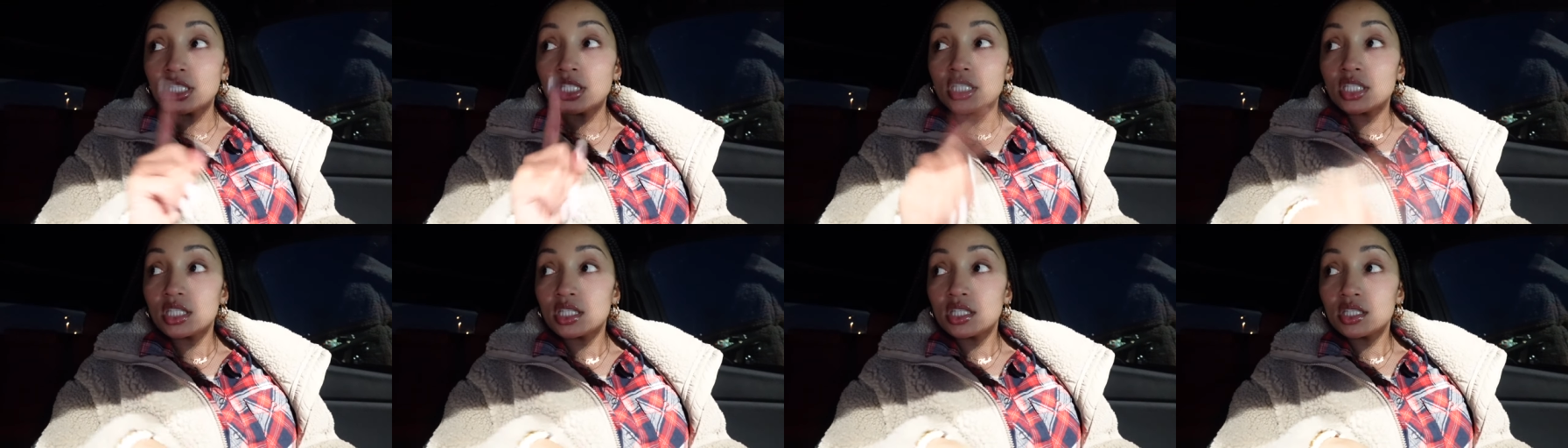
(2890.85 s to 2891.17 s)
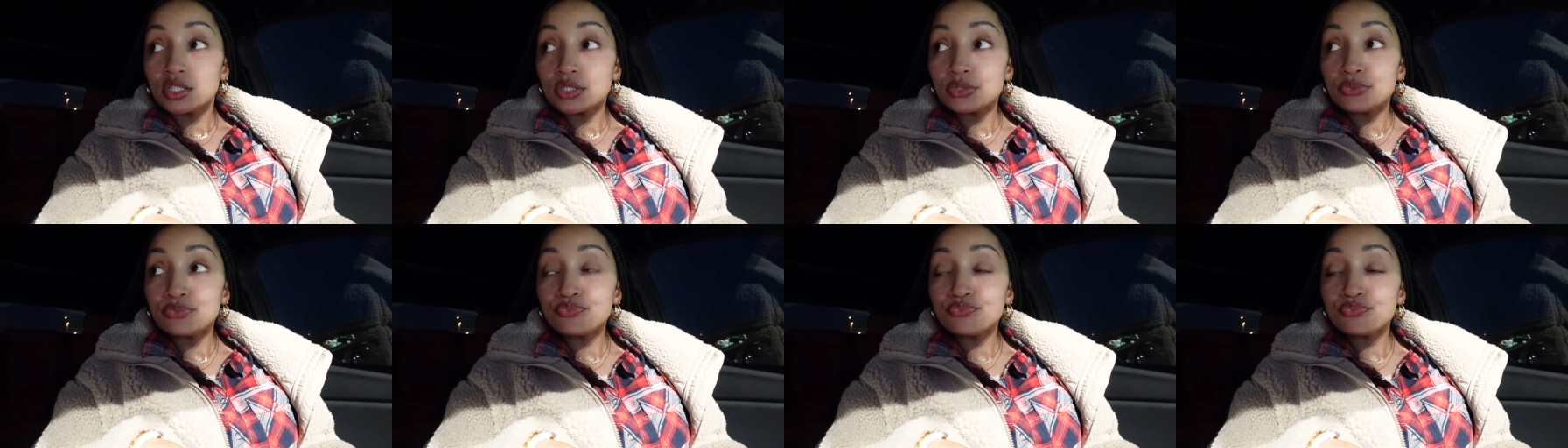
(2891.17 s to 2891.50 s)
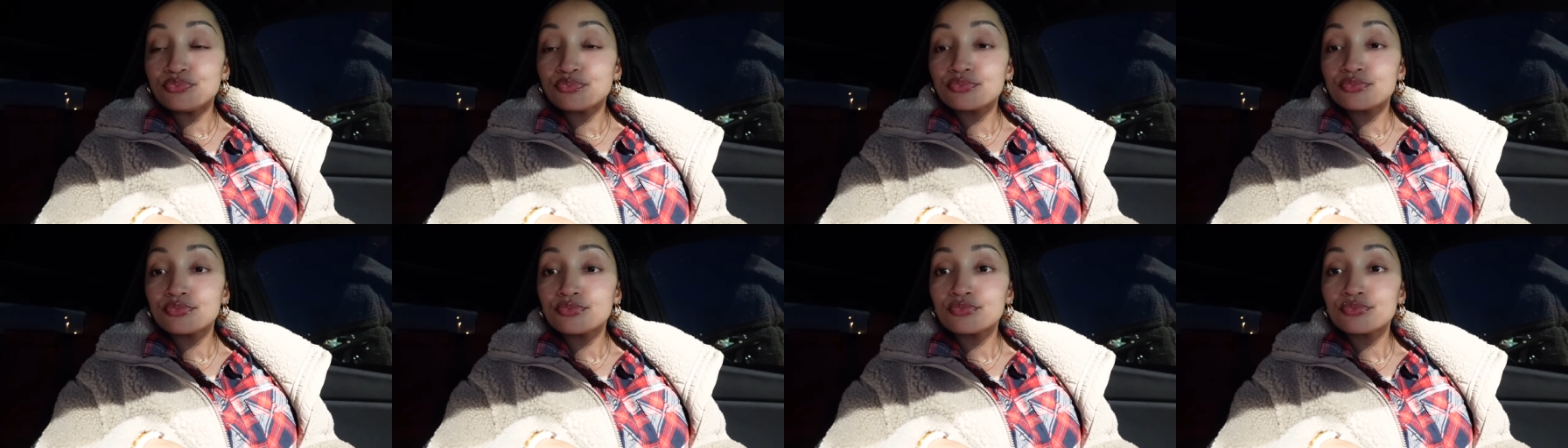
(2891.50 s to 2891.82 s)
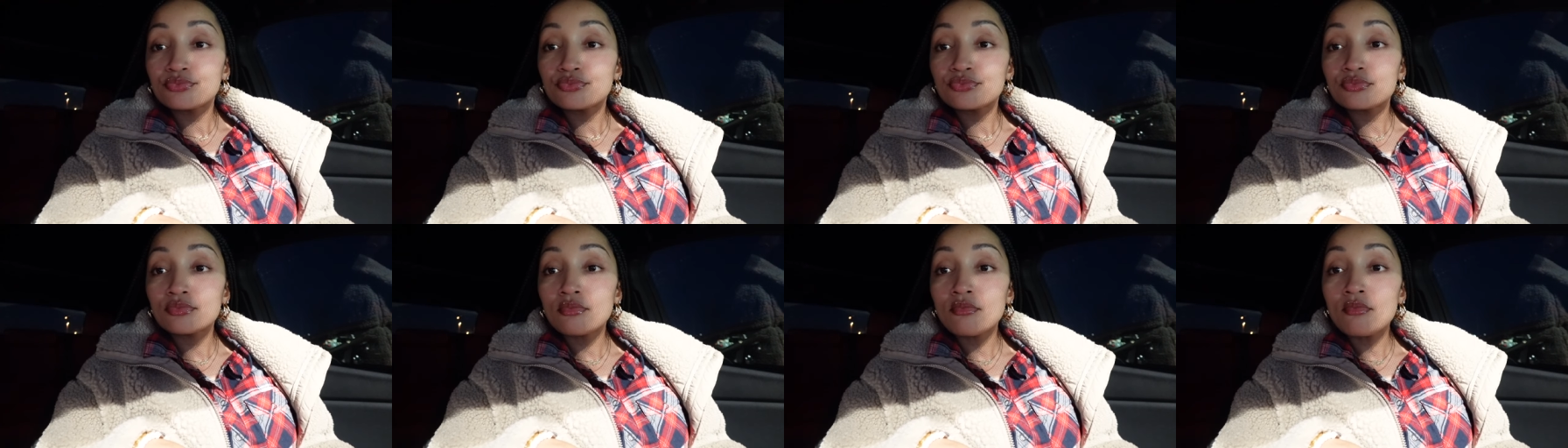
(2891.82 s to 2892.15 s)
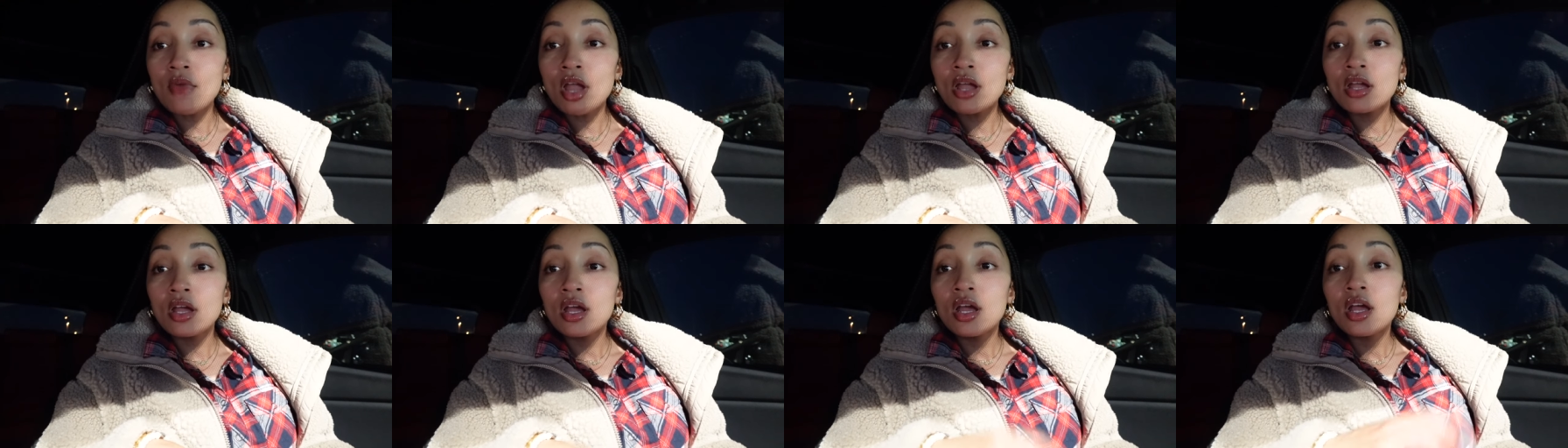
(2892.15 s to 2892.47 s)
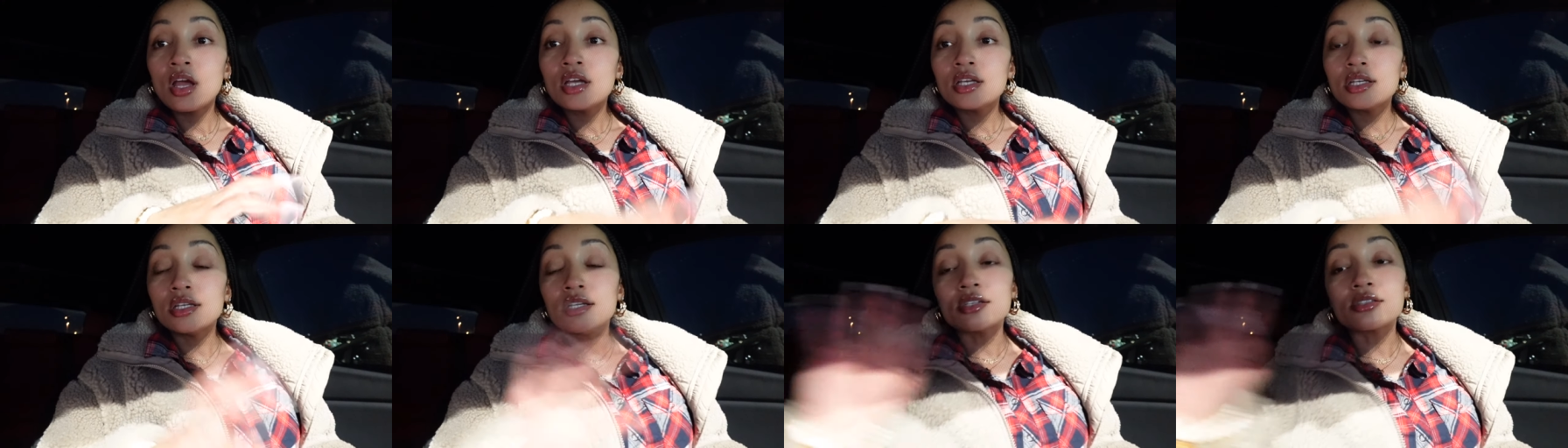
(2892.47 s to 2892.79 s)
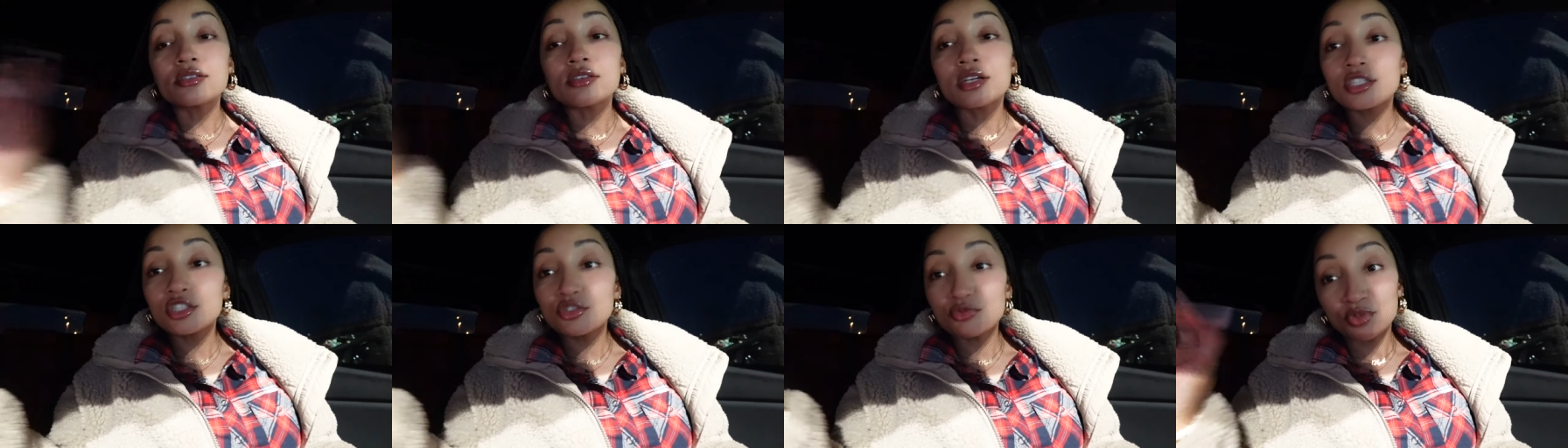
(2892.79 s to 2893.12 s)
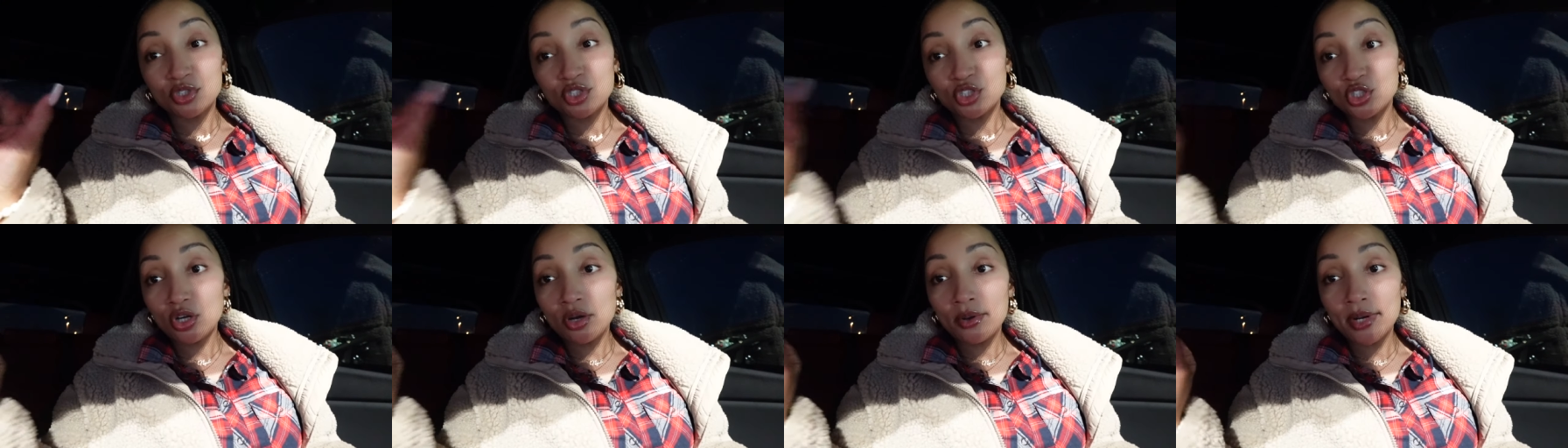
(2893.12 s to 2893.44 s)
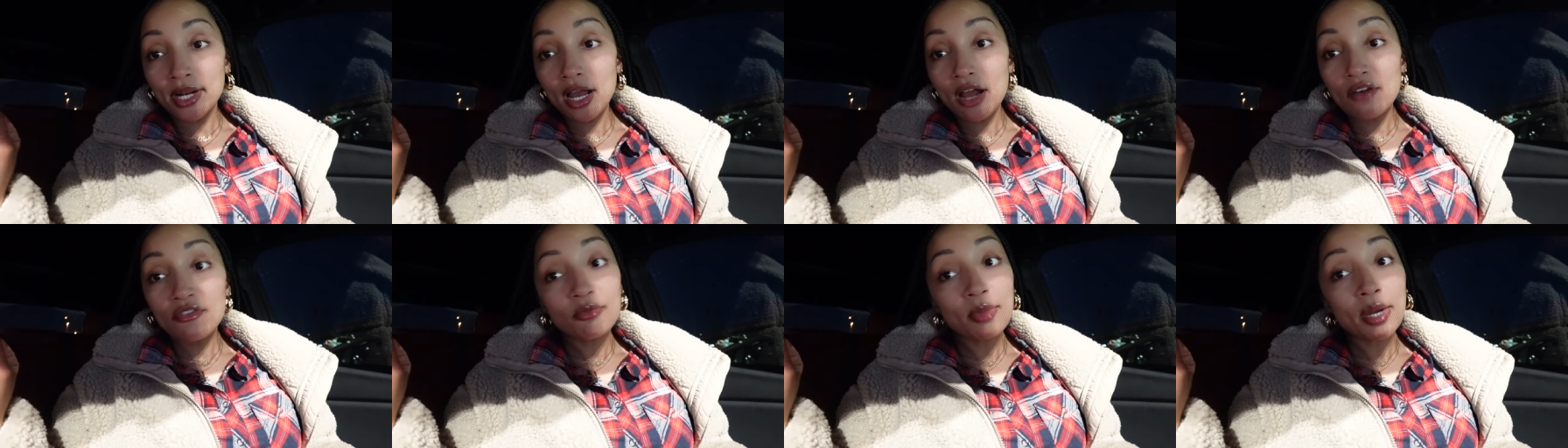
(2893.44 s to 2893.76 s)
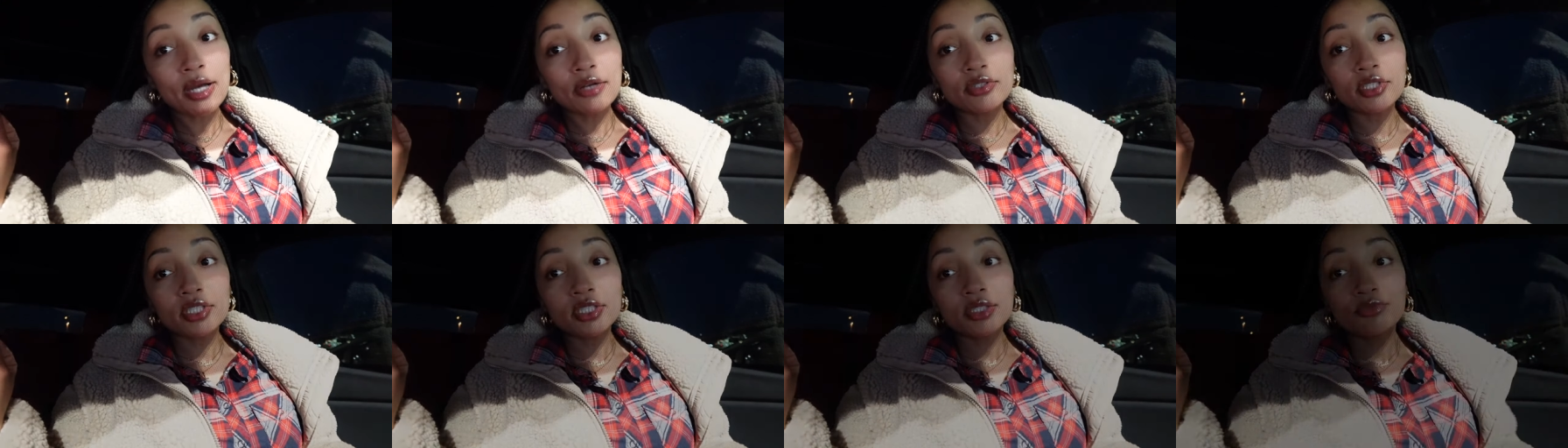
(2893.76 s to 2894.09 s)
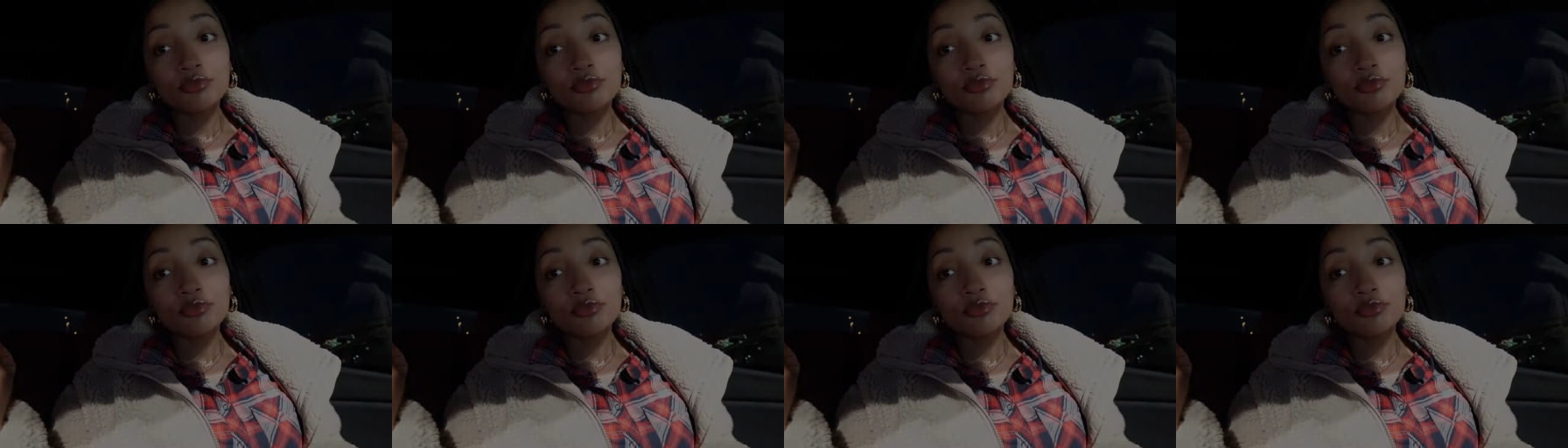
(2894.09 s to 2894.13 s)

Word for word: get. Yeah, so I just wanted to show y'all what I got from Aldi.